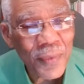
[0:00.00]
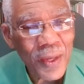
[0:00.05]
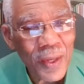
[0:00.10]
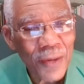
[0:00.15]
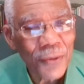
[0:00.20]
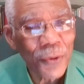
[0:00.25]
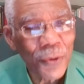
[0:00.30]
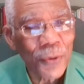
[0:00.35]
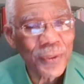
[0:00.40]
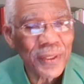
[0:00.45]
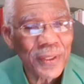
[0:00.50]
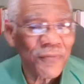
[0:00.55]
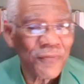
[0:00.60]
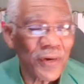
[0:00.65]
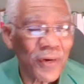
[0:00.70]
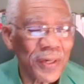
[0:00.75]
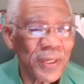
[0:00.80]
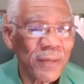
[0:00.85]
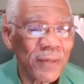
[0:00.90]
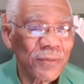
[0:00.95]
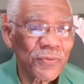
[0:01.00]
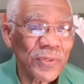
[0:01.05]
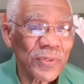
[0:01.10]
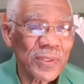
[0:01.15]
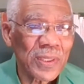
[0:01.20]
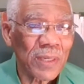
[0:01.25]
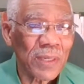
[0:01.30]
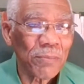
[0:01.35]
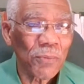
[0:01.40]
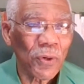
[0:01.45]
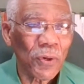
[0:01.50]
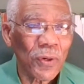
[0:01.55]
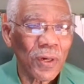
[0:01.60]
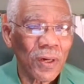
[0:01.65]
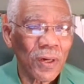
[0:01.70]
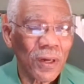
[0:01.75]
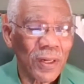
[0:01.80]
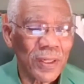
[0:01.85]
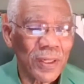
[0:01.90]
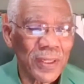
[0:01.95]
wrote a very interesting book
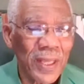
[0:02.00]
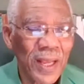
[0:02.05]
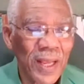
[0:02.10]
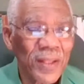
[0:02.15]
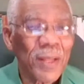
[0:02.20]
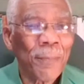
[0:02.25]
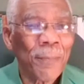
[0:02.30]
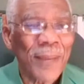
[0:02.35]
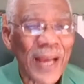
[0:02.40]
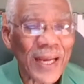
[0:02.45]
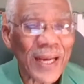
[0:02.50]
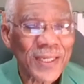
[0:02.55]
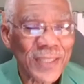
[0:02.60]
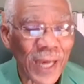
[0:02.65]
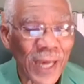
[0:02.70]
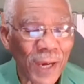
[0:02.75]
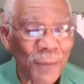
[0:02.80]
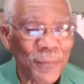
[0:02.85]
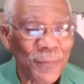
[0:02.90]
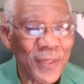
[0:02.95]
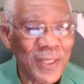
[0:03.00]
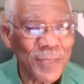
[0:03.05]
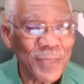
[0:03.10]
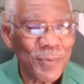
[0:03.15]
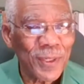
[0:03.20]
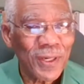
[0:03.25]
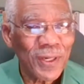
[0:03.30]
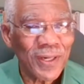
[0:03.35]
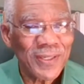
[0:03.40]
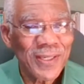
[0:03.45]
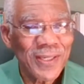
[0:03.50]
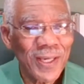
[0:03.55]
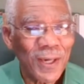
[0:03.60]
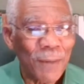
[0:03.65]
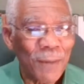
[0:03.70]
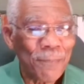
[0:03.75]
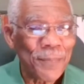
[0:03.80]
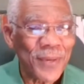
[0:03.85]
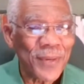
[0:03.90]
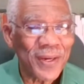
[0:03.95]
called The Black Jacobins, because he
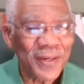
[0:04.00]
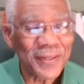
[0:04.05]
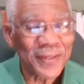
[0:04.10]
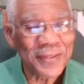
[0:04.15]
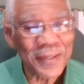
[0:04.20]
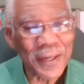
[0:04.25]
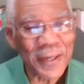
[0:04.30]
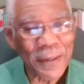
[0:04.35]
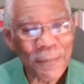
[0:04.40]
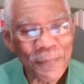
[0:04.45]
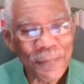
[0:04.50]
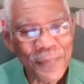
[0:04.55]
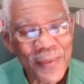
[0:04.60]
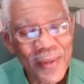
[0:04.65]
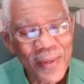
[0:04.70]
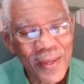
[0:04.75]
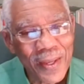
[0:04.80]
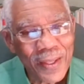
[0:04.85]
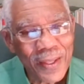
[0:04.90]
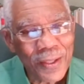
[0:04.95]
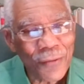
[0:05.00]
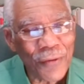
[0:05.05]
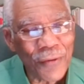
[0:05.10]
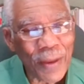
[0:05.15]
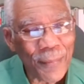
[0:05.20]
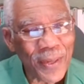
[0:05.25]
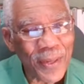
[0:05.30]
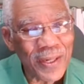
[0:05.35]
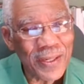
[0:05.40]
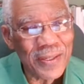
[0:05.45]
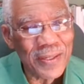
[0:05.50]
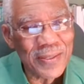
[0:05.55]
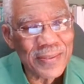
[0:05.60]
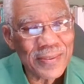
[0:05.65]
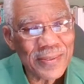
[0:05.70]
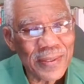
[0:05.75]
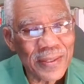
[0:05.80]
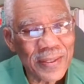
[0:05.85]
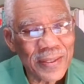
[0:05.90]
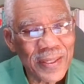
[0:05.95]
compared the rebels
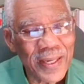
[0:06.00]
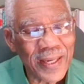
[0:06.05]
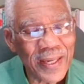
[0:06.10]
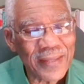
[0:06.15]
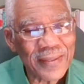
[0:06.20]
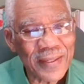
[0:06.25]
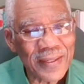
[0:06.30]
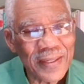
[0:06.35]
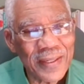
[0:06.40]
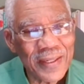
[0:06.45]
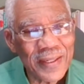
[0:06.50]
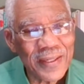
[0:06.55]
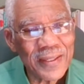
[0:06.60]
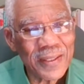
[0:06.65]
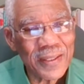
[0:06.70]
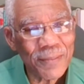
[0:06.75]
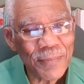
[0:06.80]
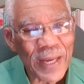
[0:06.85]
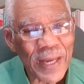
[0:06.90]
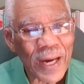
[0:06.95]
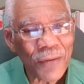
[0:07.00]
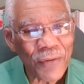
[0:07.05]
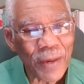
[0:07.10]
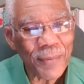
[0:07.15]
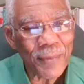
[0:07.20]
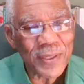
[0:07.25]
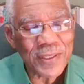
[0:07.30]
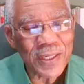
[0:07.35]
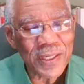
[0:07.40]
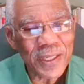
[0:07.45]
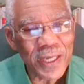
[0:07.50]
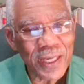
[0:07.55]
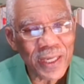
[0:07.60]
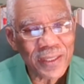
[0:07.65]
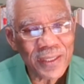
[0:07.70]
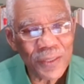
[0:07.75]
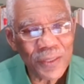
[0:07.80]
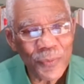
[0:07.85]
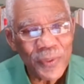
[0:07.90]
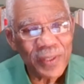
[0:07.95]
in Haiti, the black rebels in
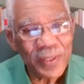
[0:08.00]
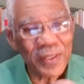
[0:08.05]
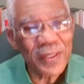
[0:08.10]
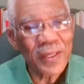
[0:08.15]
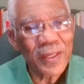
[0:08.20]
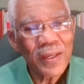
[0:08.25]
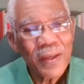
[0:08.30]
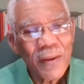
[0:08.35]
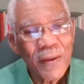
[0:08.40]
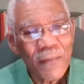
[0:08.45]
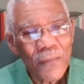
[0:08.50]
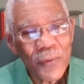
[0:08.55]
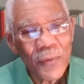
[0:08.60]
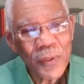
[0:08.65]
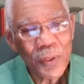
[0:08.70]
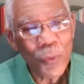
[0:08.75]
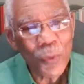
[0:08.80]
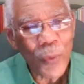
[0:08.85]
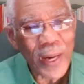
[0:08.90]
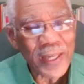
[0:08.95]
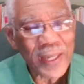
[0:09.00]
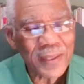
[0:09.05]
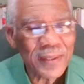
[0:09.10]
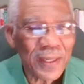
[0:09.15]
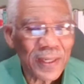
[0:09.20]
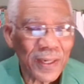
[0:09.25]
Haiti, with the white